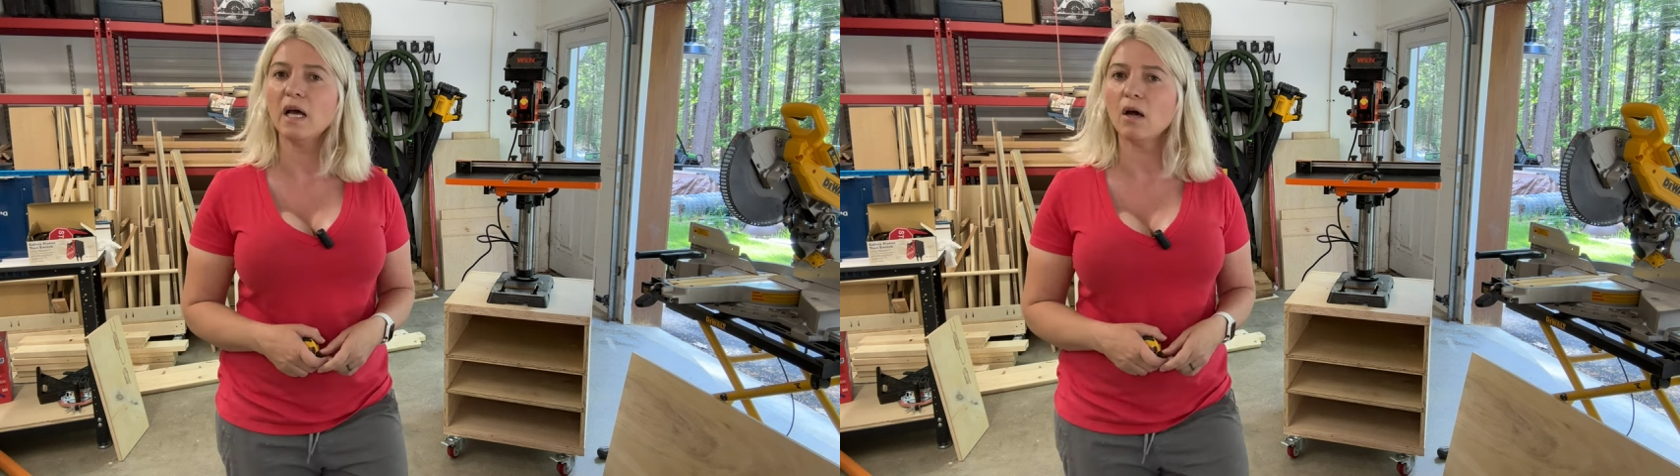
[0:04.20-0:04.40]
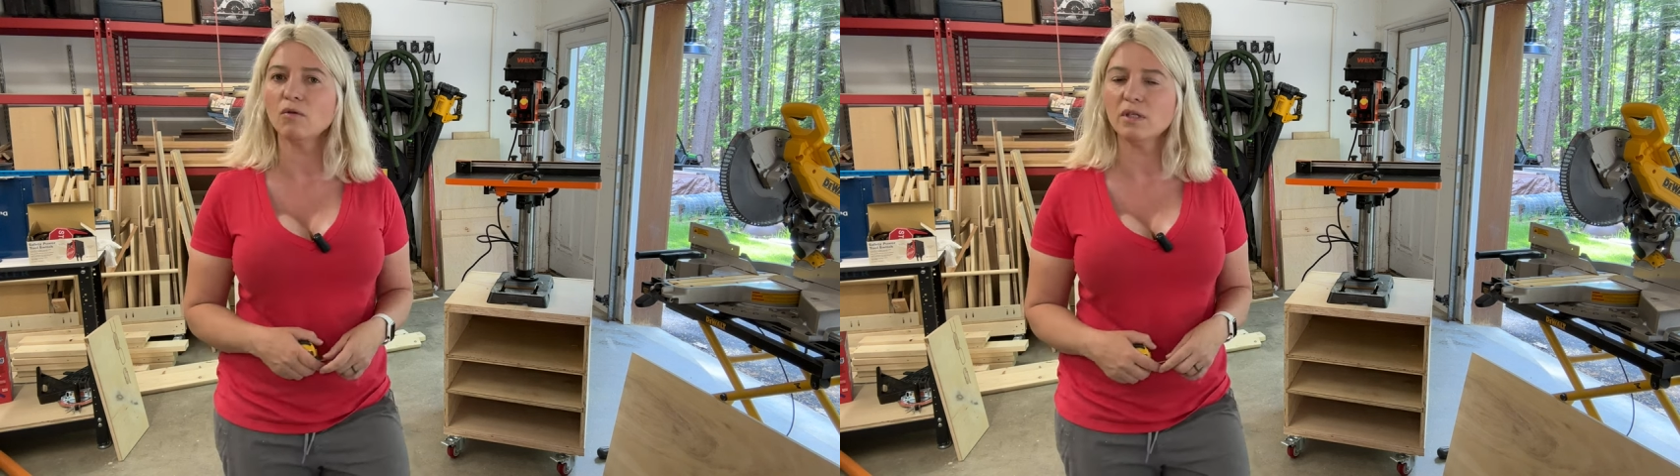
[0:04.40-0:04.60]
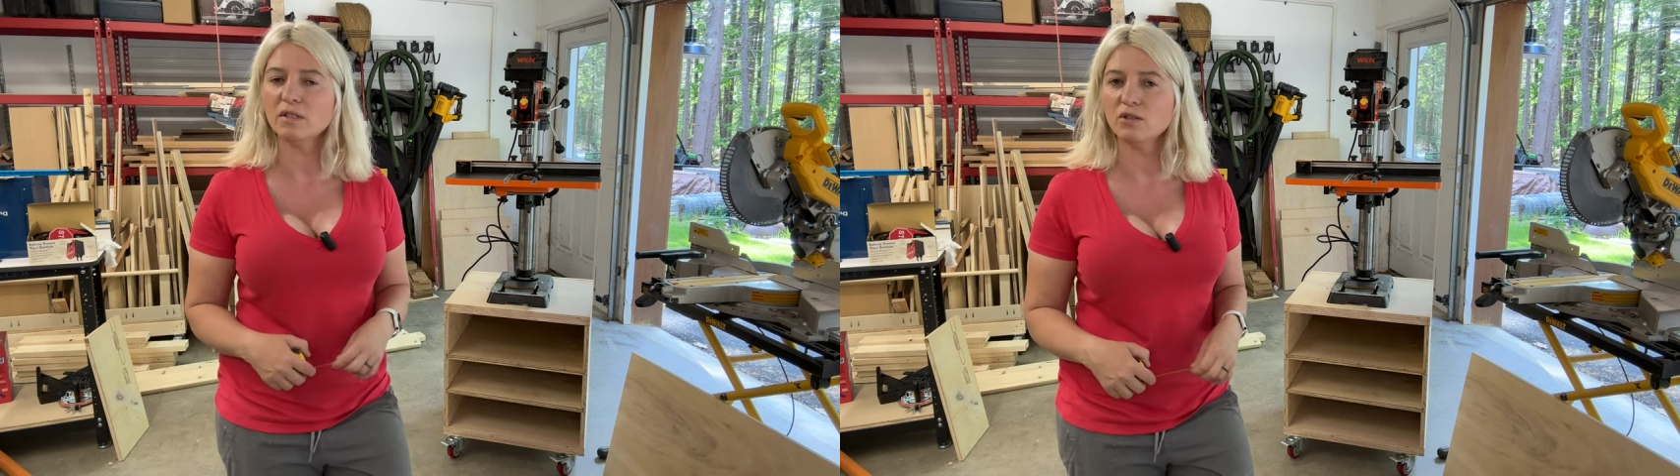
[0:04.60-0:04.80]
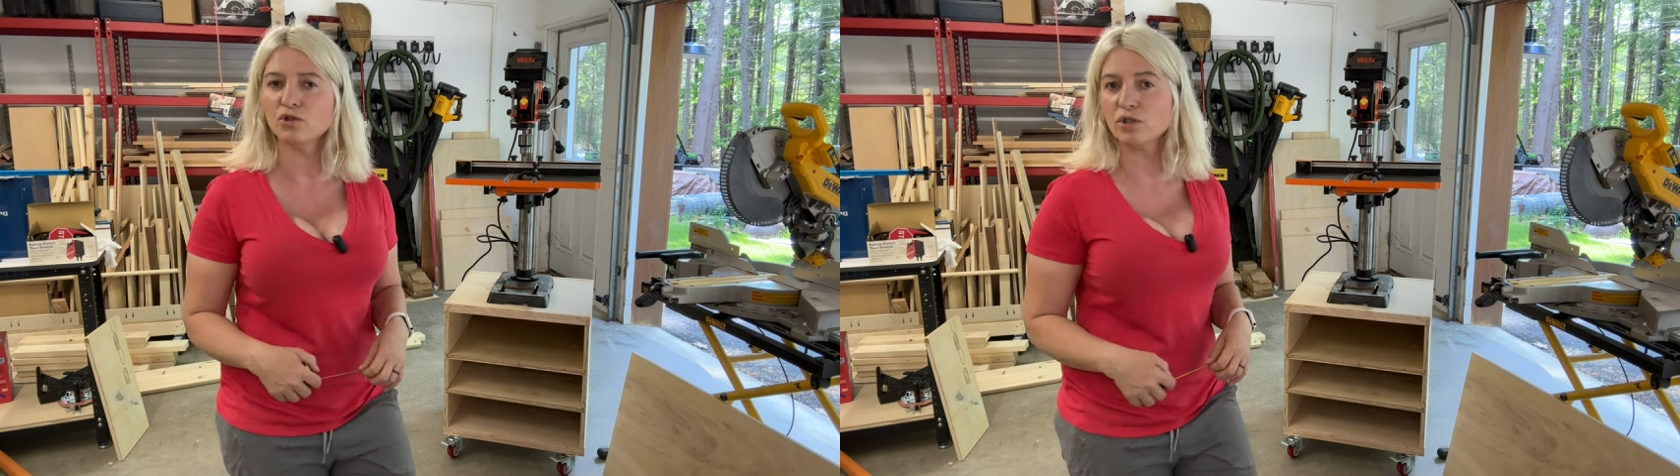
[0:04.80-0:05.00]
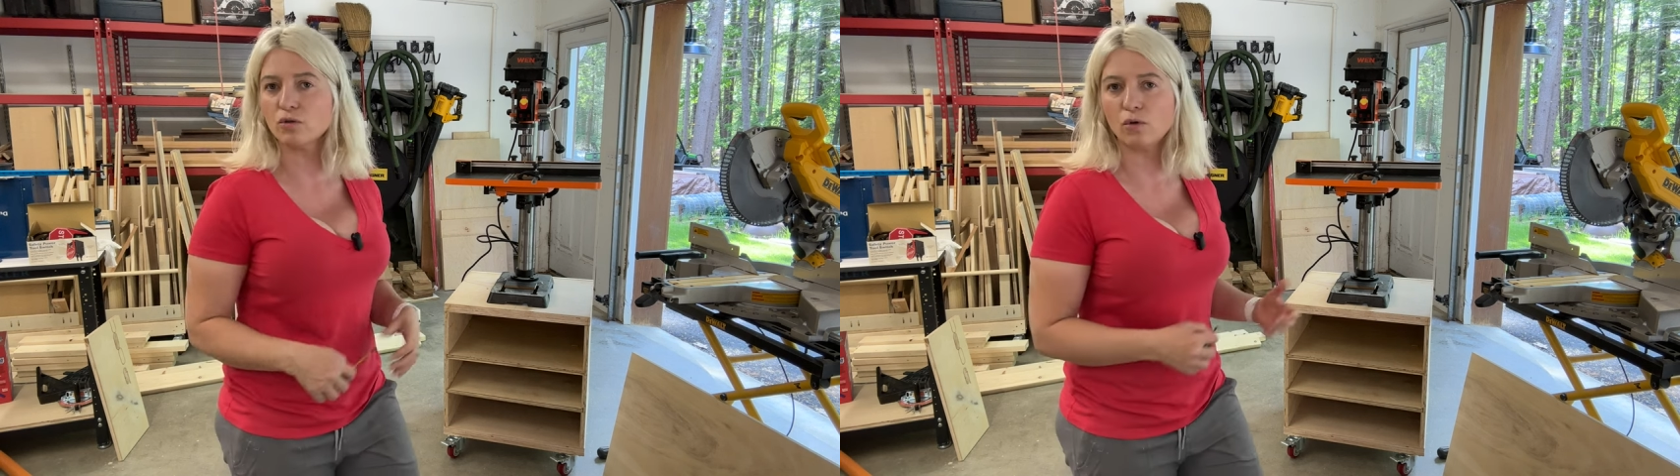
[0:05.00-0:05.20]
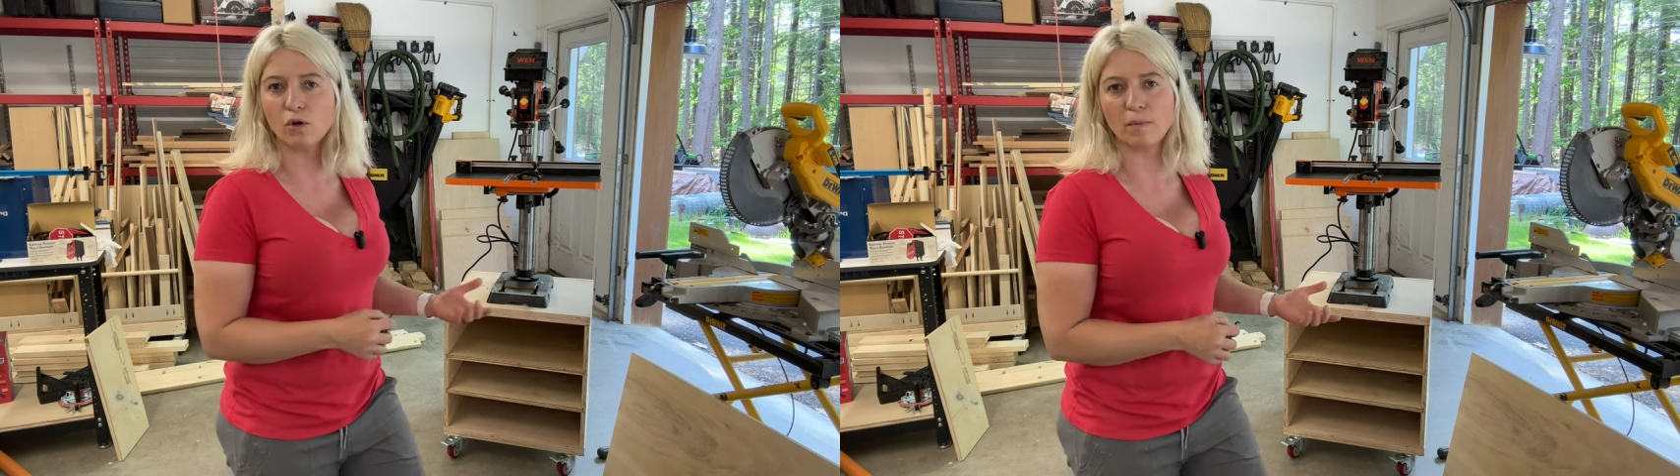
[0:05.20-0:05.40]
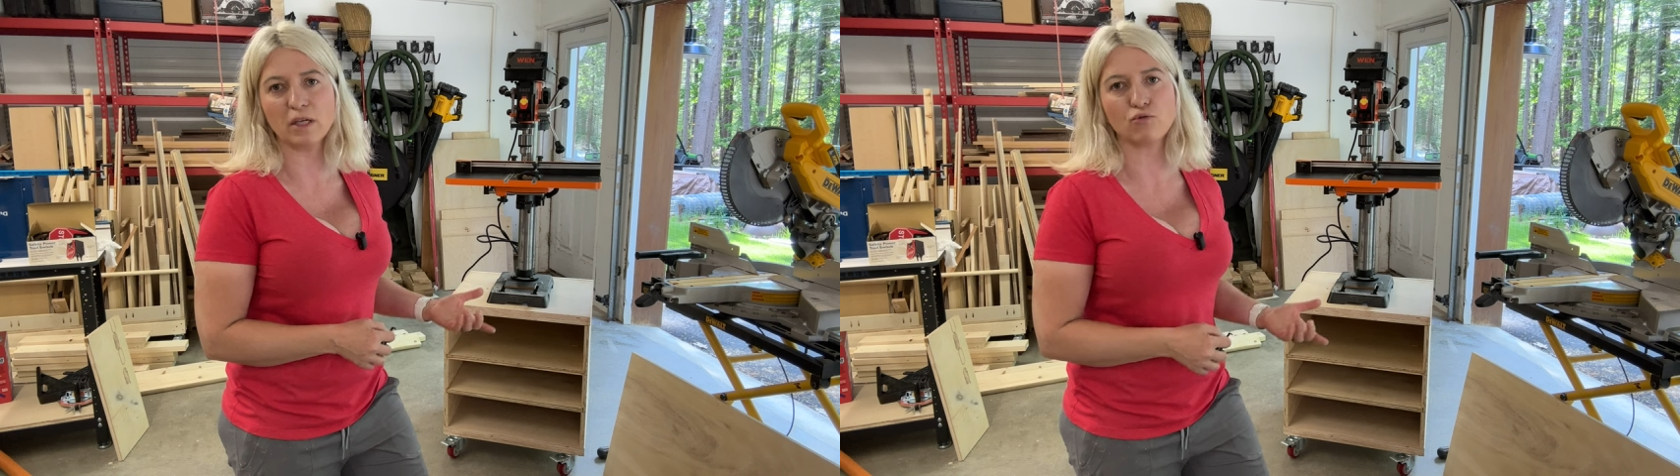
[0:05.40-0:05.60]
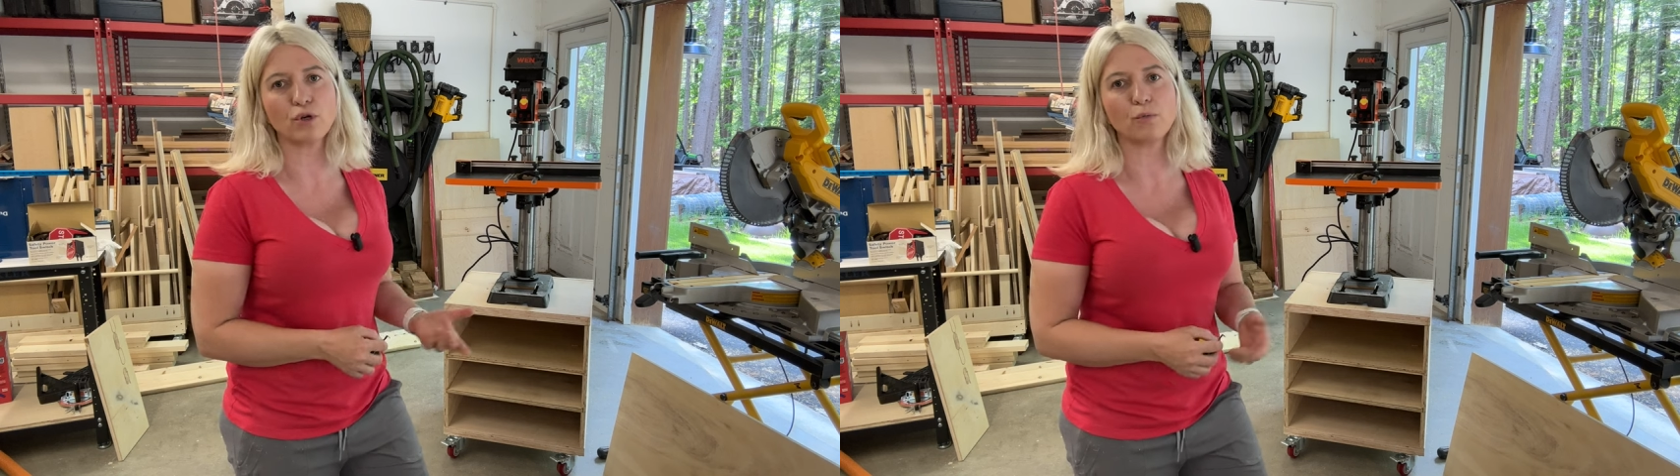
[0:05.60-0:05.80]
Now this is just to hold
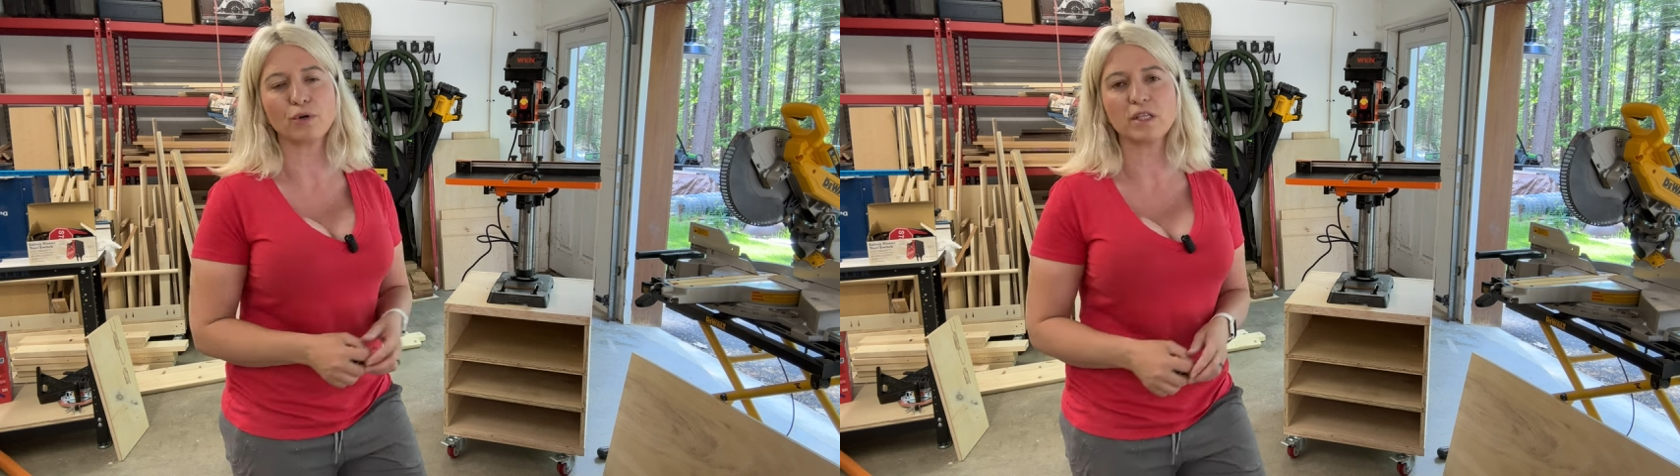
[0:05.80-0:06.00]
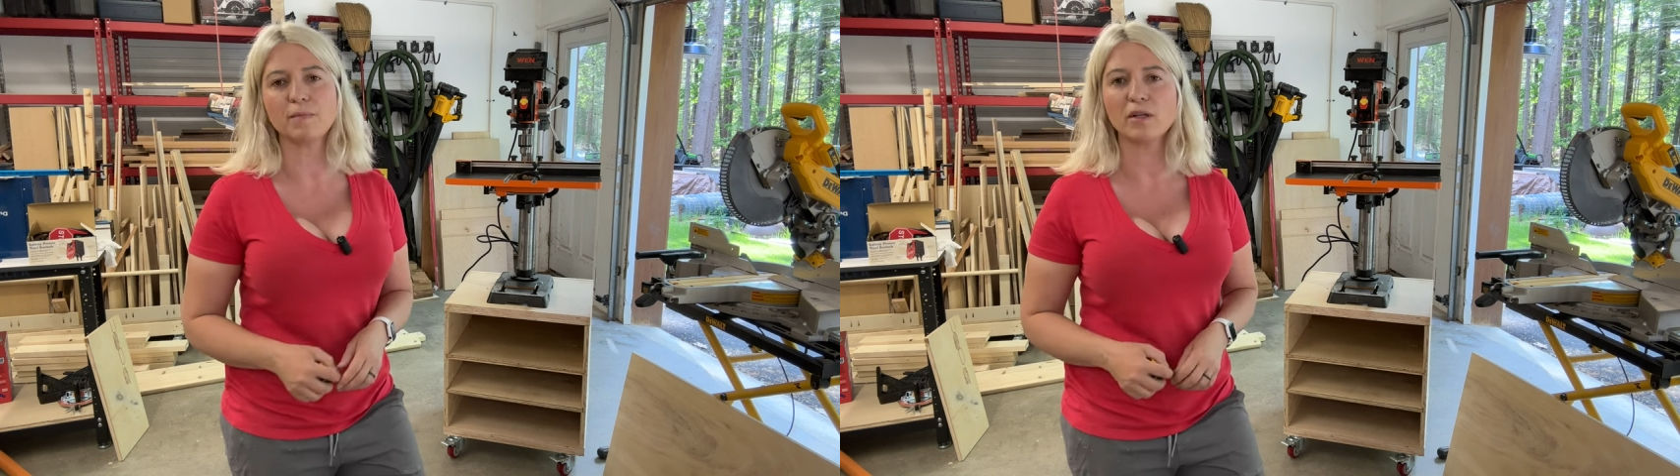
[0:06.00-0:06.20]
my drill press,